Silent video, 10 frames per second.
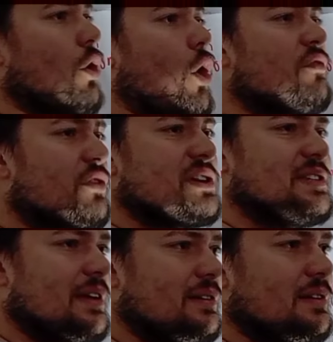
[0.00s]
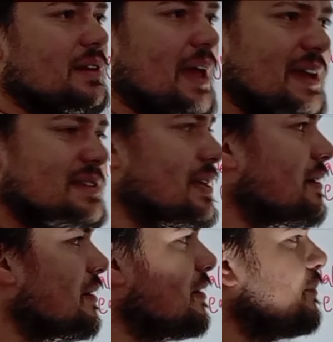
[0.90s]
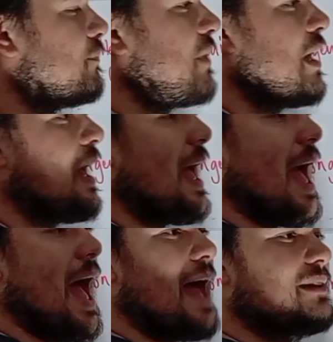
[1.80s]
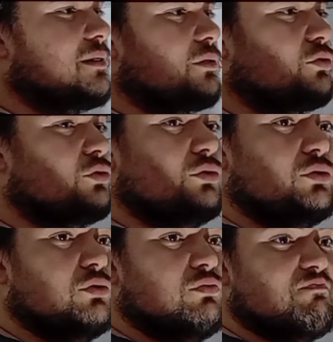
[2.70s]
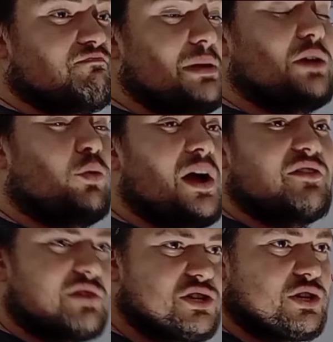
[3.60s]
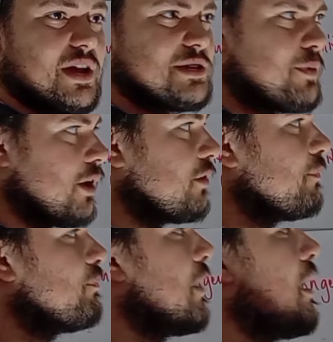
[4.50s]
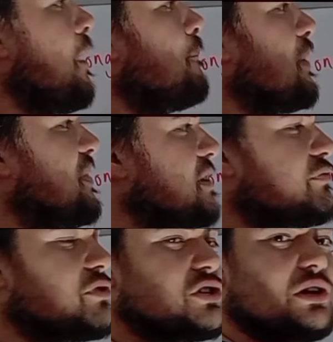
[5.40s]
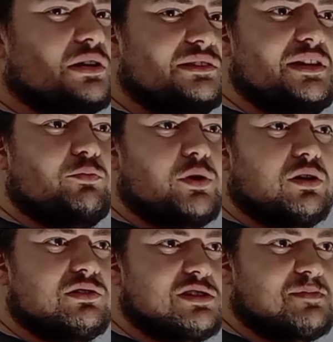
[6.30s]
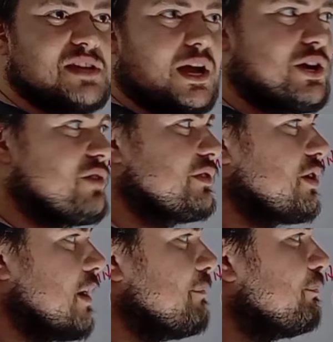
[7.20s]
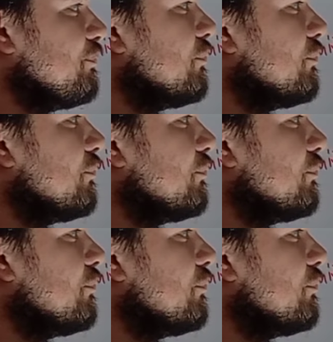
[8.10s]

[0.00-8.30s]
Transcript: overextended, extended, and to be quite rigid as well. But this rigidity will subside over time.